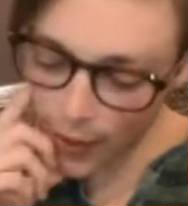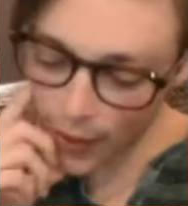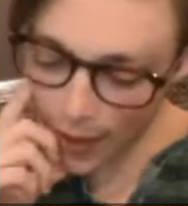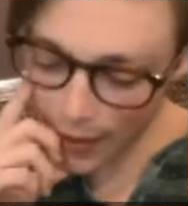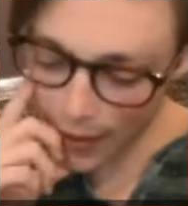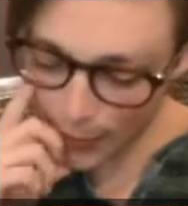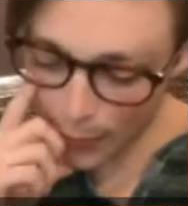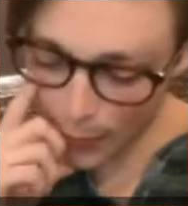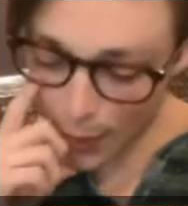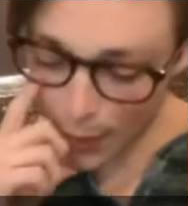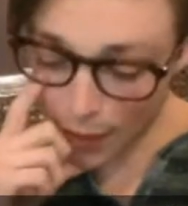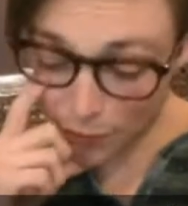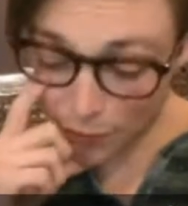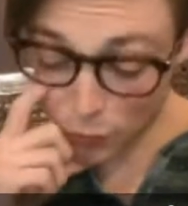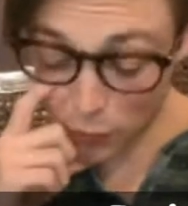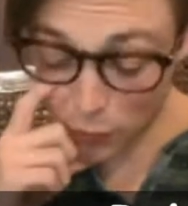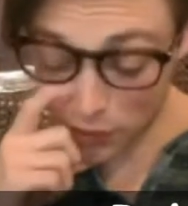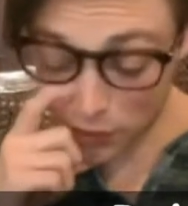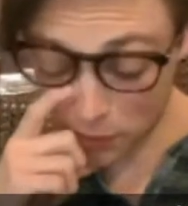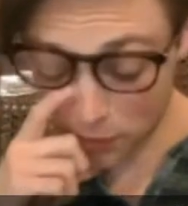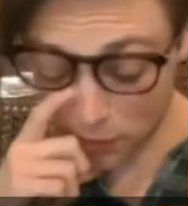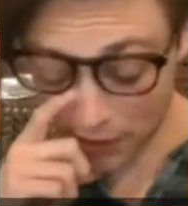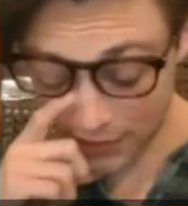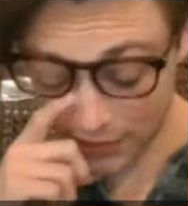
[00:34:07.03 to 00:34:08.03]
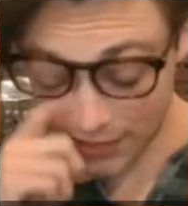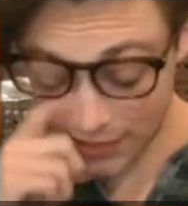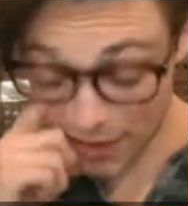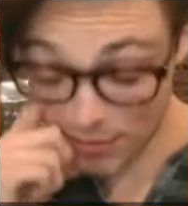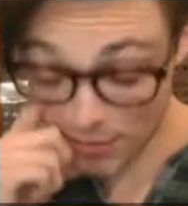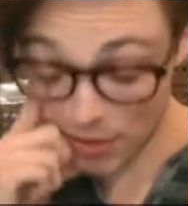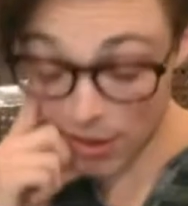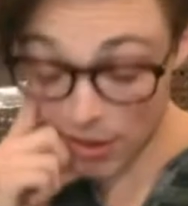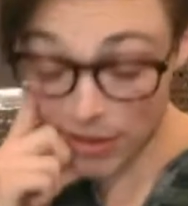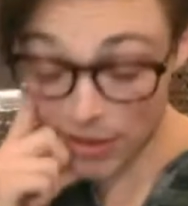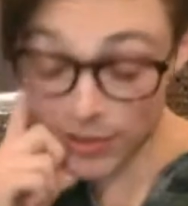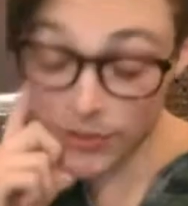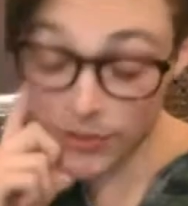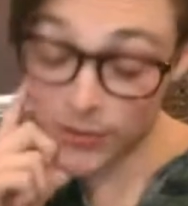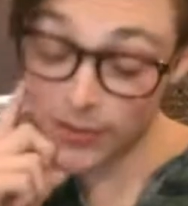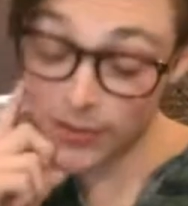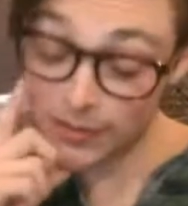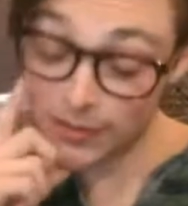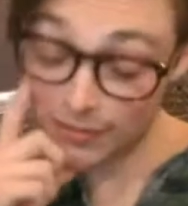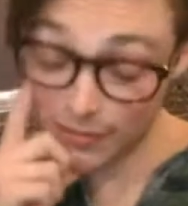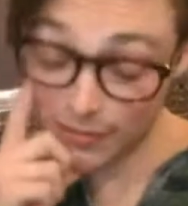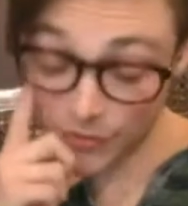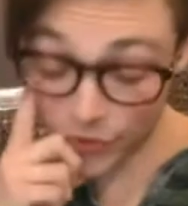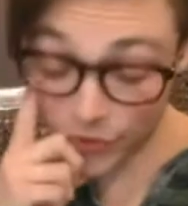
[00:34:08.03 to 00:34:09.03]
loved Once Upon a Time in
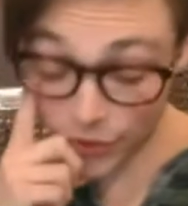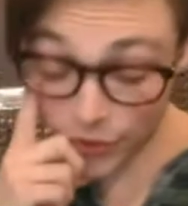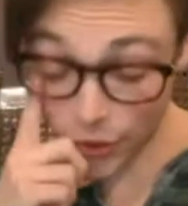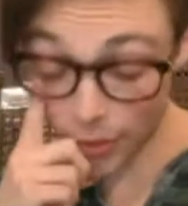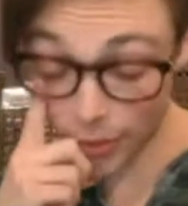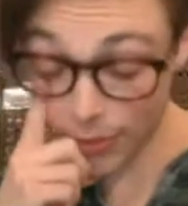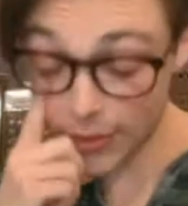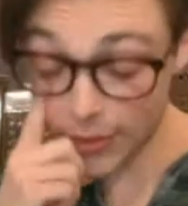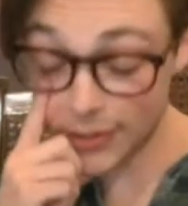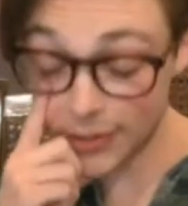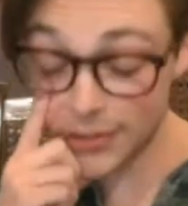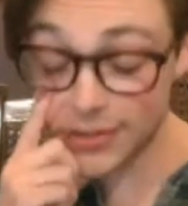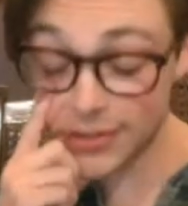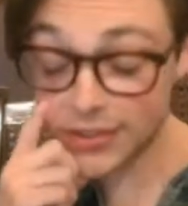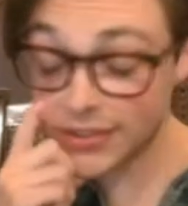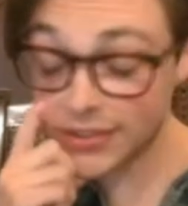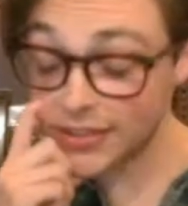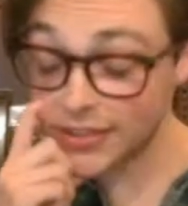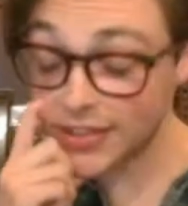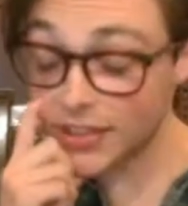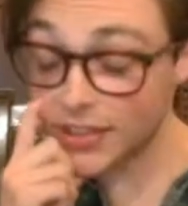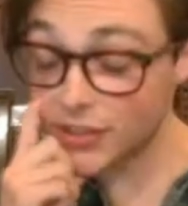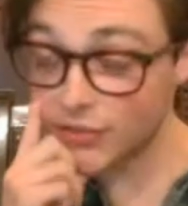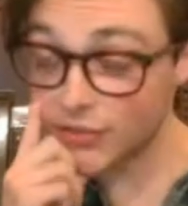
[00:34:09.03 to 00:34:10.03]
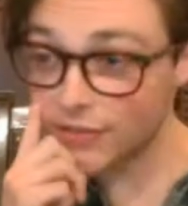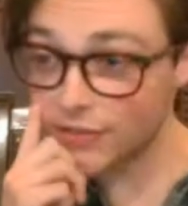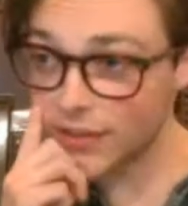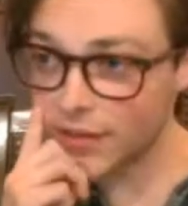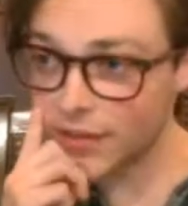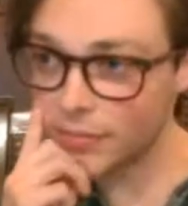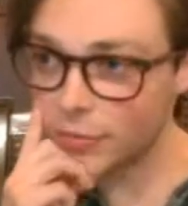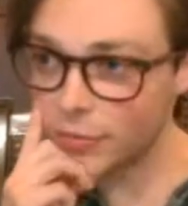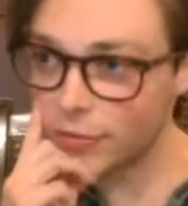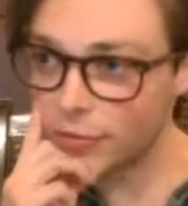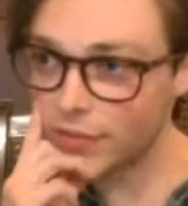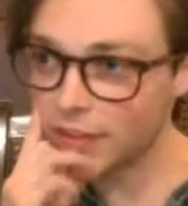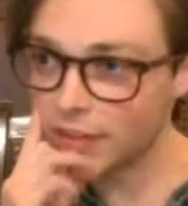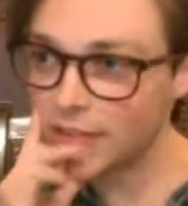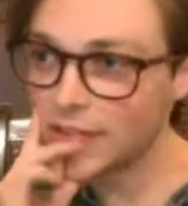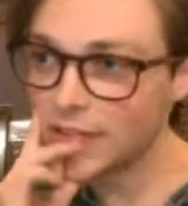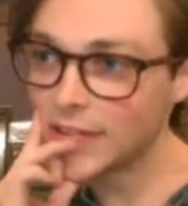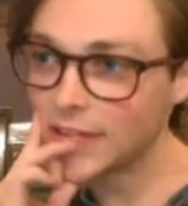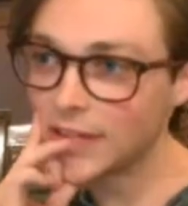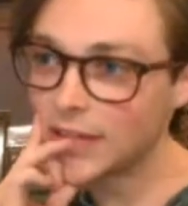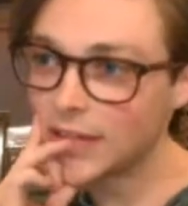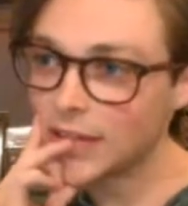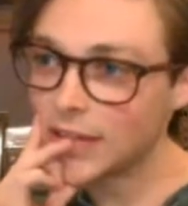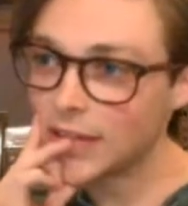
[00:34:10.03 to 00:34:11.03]
Hollywood so much. Such a fun movie.
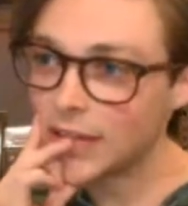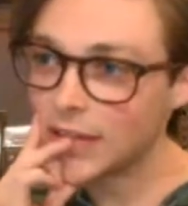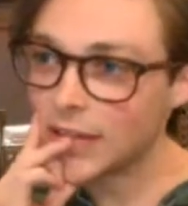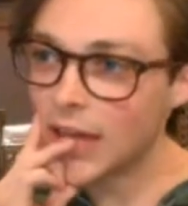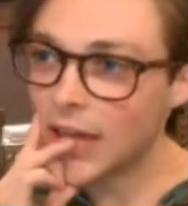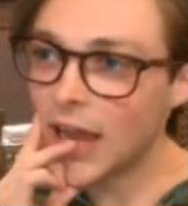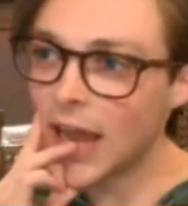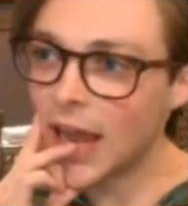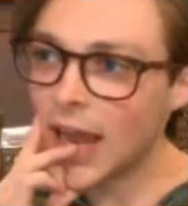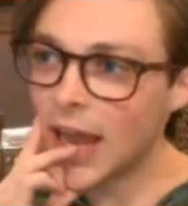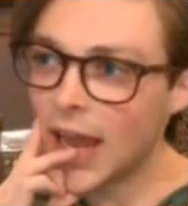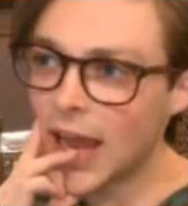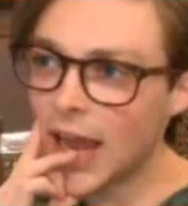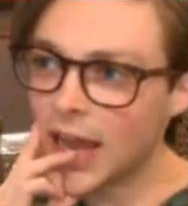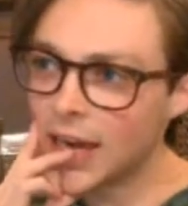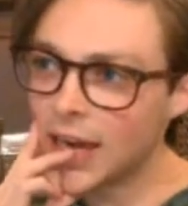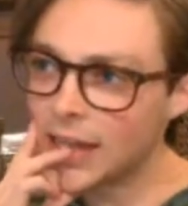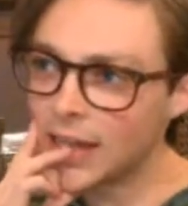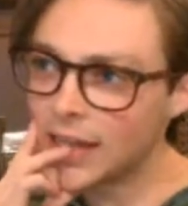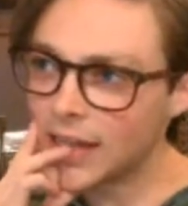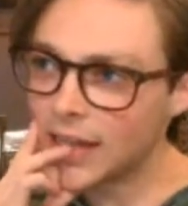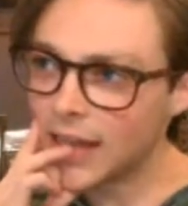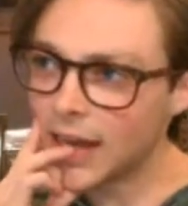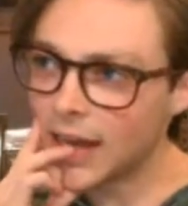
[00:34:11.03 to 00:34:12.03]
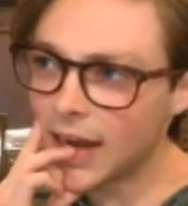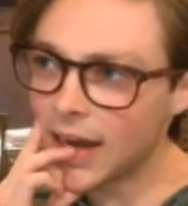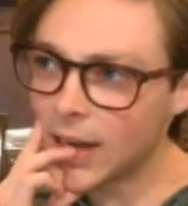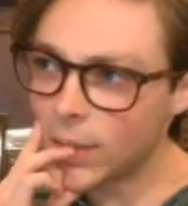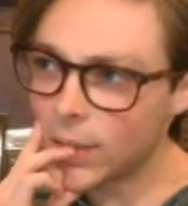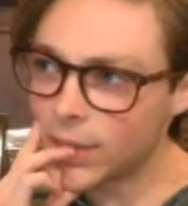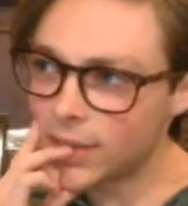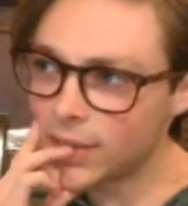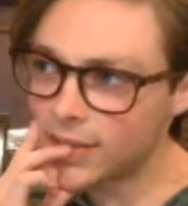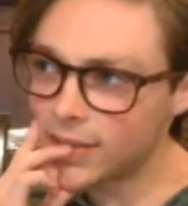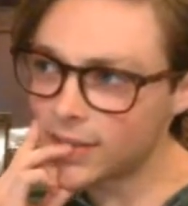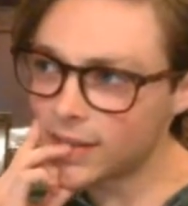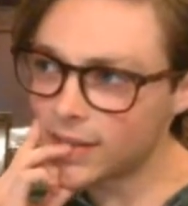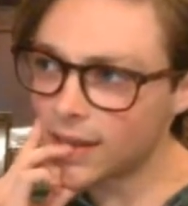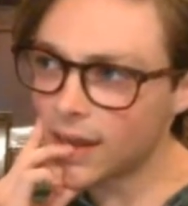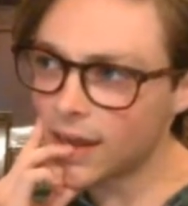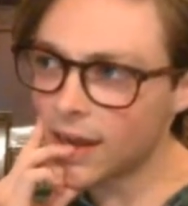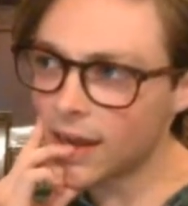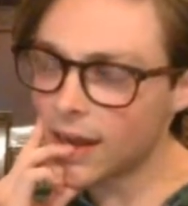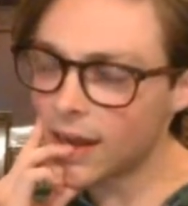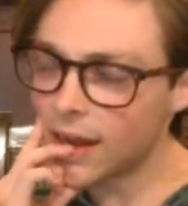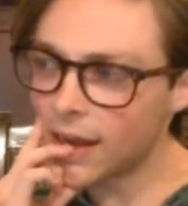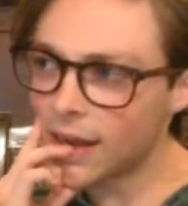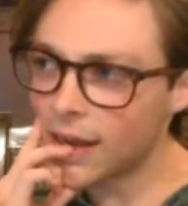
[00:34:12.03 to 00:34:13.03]
And then I would
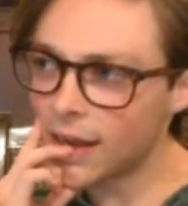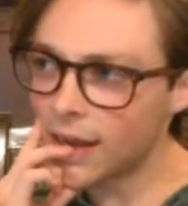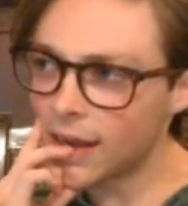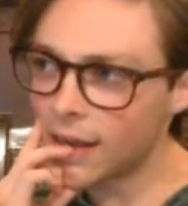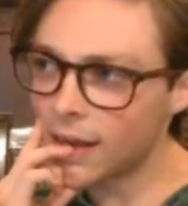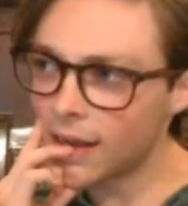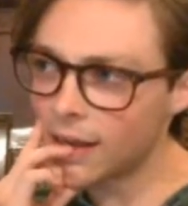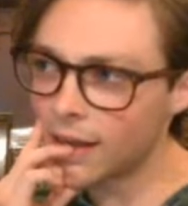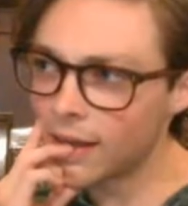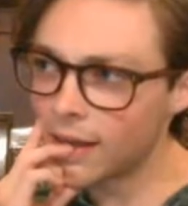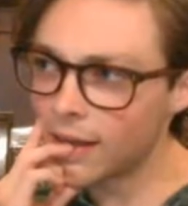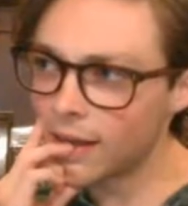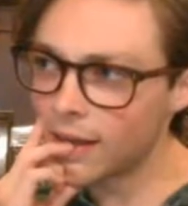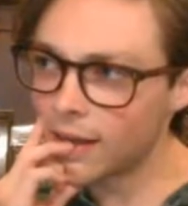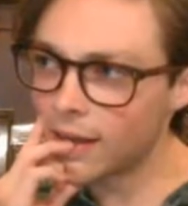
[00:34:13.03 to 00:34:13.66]
say